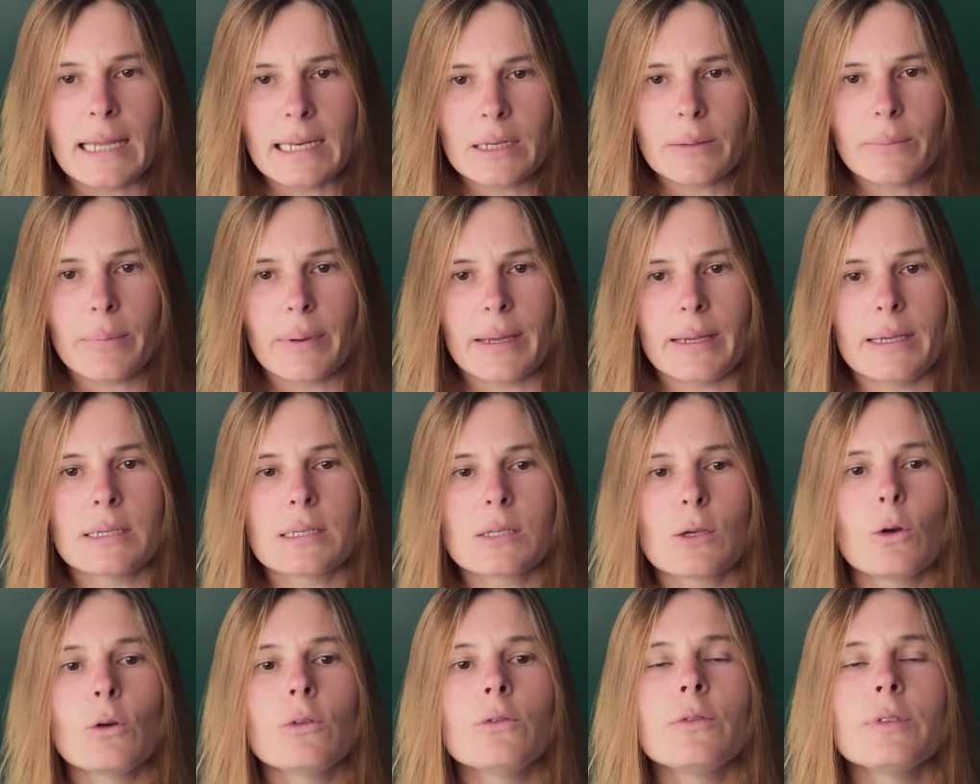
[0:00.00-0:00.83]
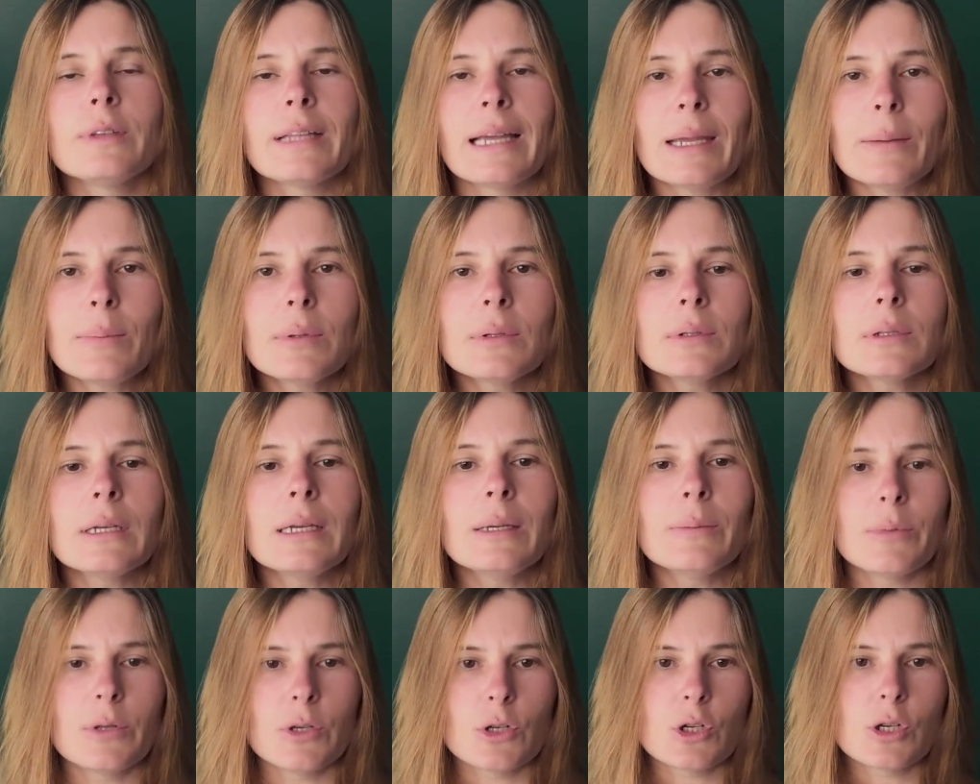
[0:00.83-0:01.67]
database of labeled
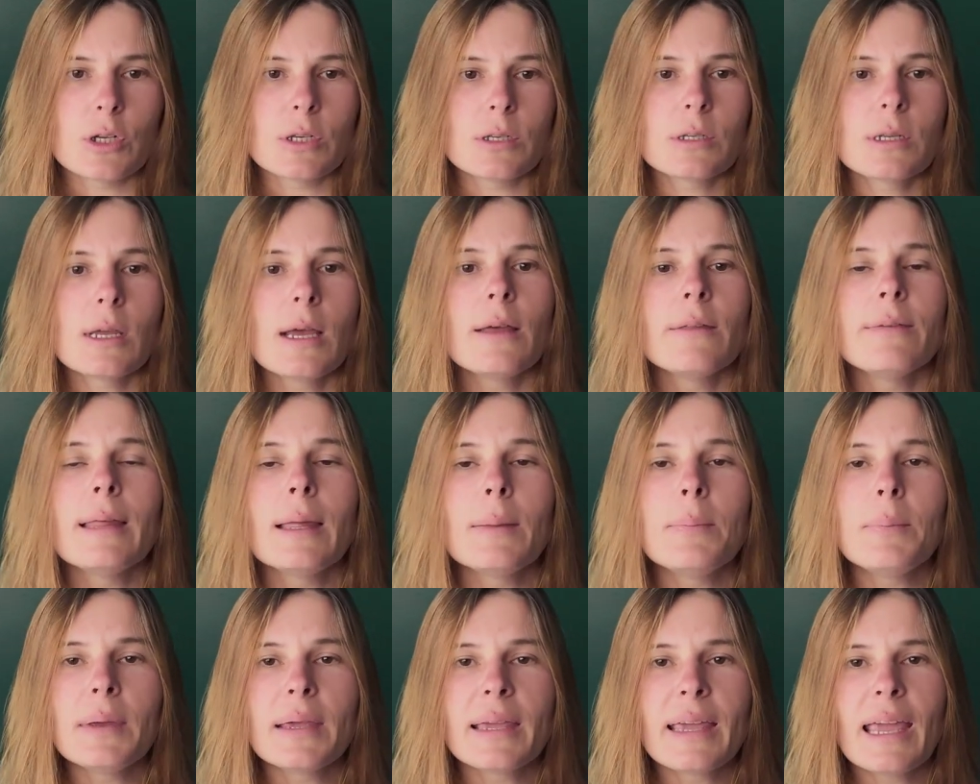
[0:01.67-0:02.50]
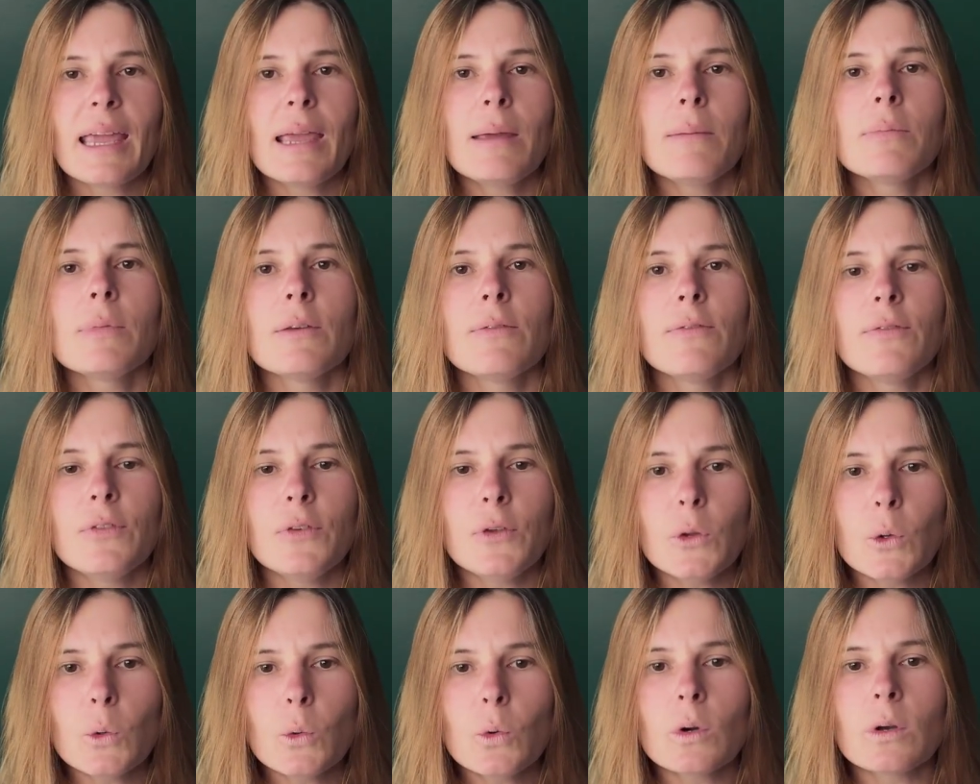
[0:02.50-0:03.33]
images that became the
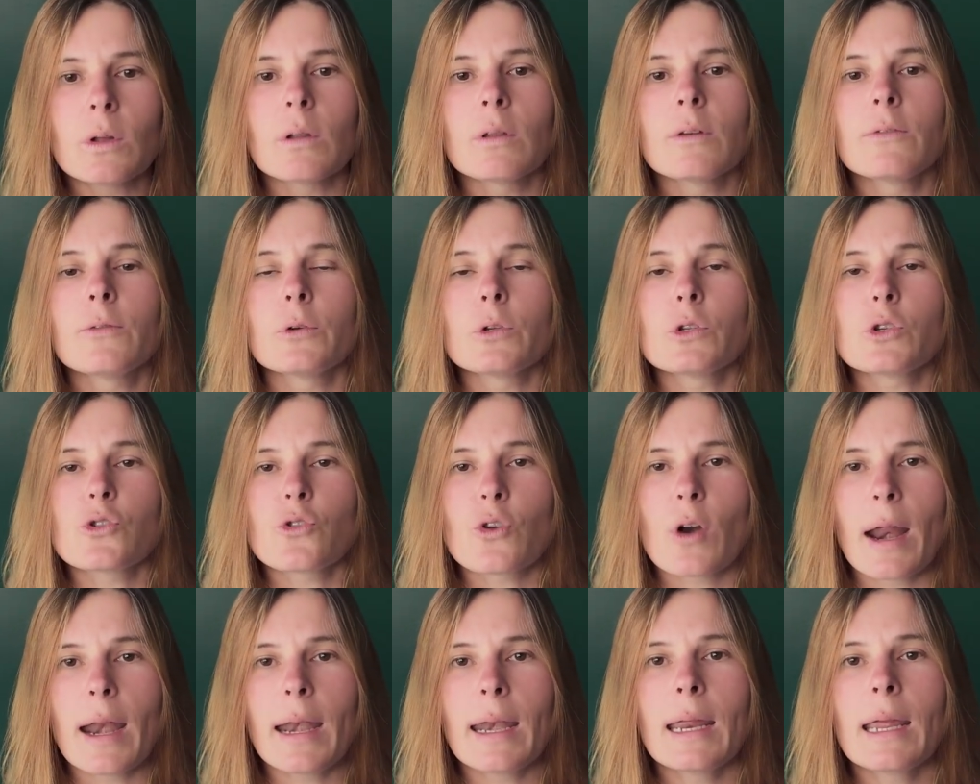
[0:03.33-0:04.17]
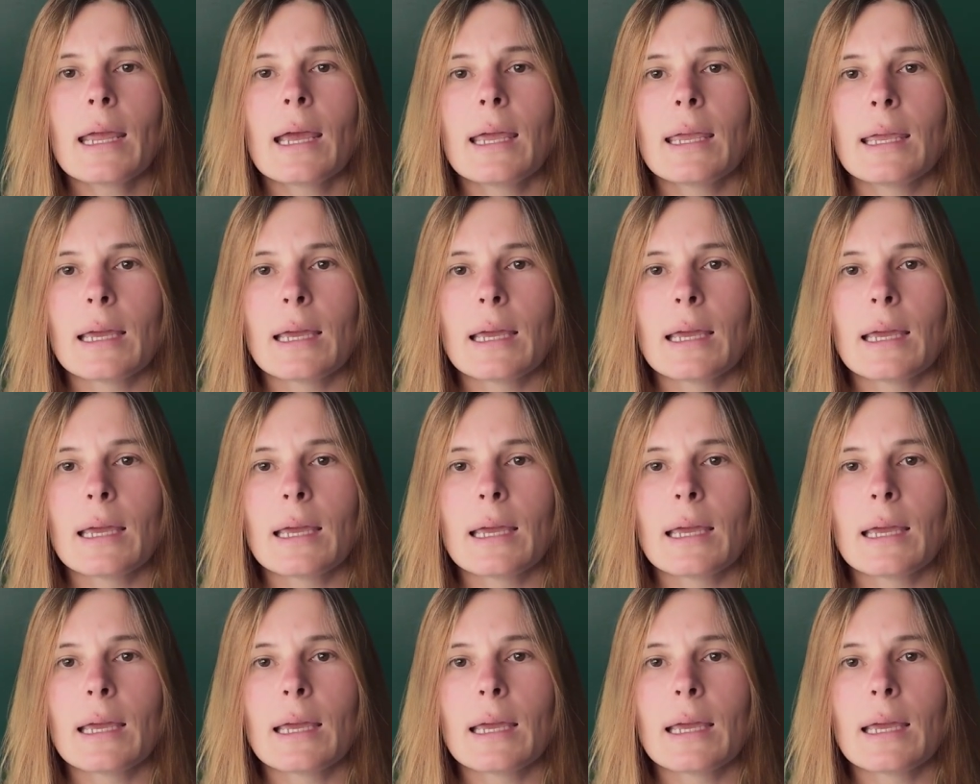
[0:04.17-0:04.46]
fuel for training